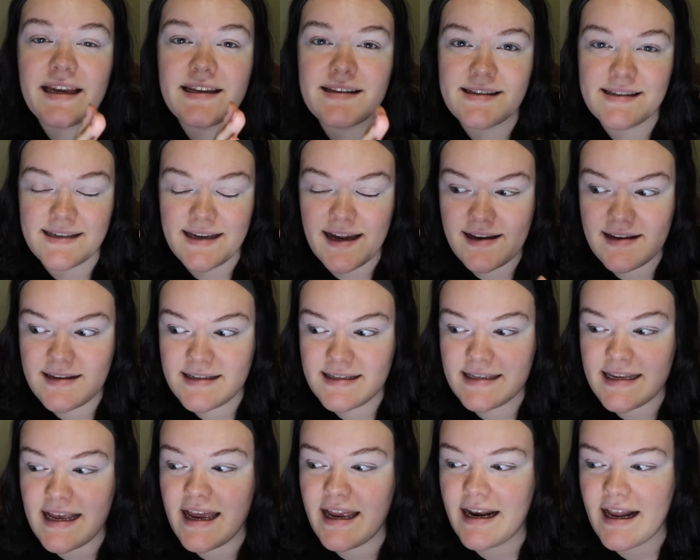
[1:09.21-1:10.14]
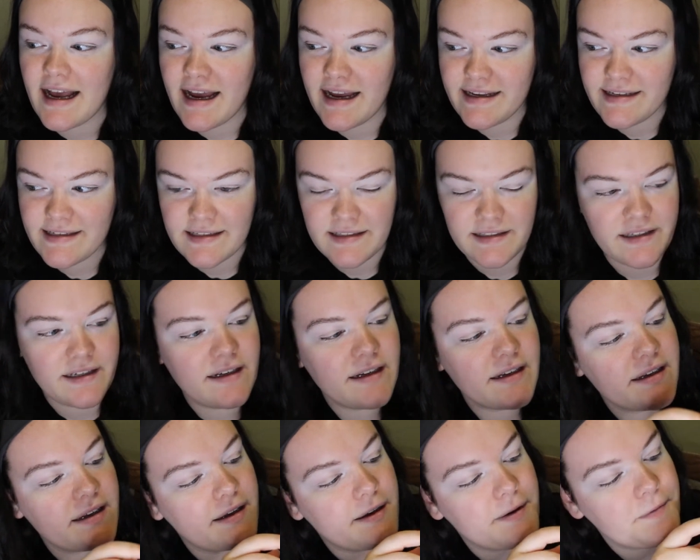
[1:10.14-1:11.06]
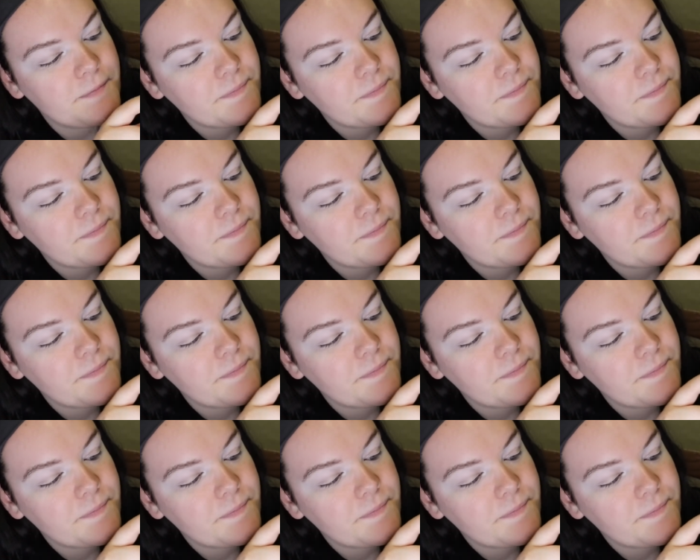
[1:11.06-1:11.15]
a sunset eyes look